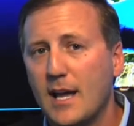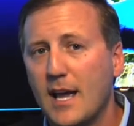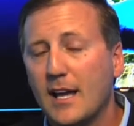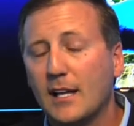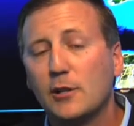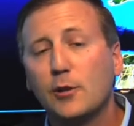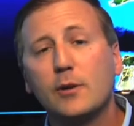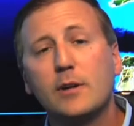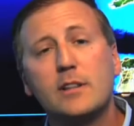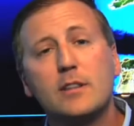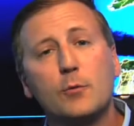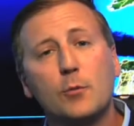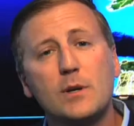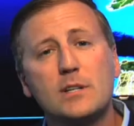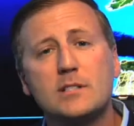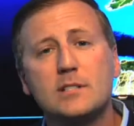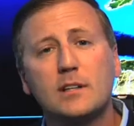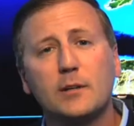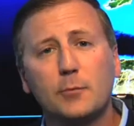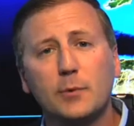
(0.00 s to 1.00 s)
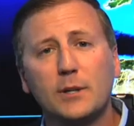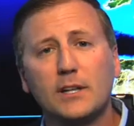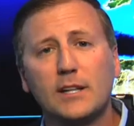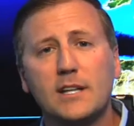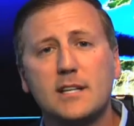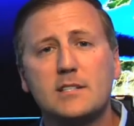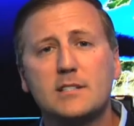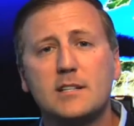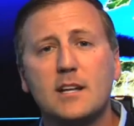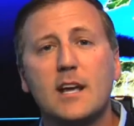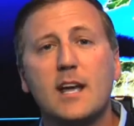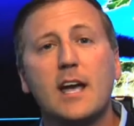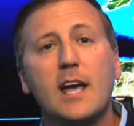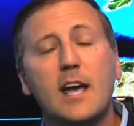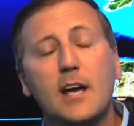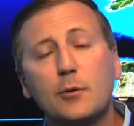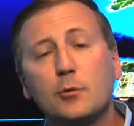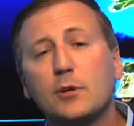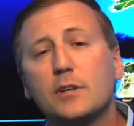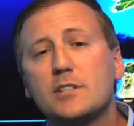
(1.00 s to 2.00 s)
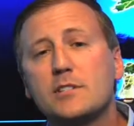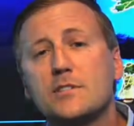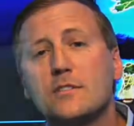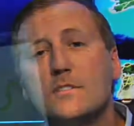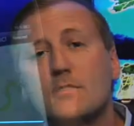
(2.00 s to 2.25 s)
including the recently released INRIX